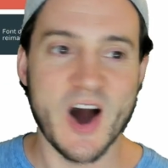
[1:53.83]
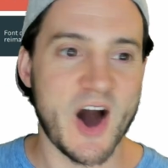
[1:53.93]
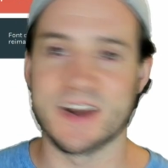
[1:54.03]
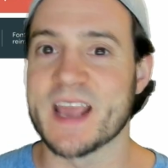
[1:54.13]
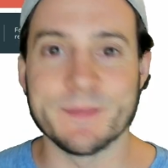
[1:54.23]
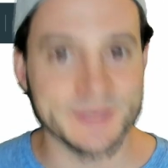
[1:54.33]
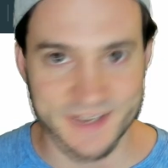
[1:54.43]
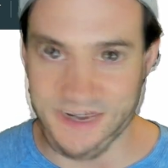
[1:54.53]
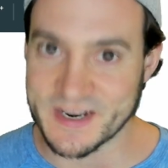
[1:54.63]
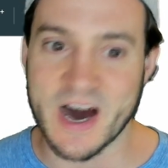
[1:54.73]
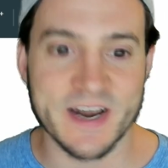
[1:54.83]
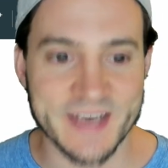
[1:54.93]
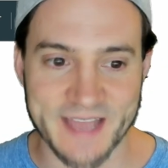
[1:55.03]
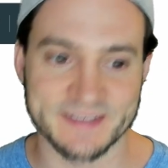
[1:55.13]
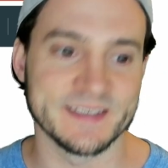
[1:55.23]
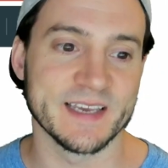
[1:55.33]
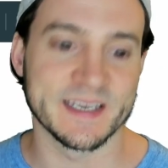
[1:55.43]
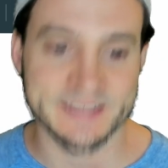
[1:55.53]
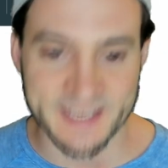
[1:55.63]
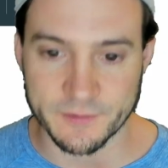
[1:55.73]
on Amazon, on Etsy,
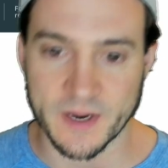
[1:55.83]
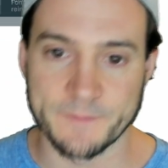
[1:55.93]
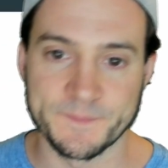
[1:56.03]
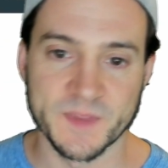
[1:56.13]
etc.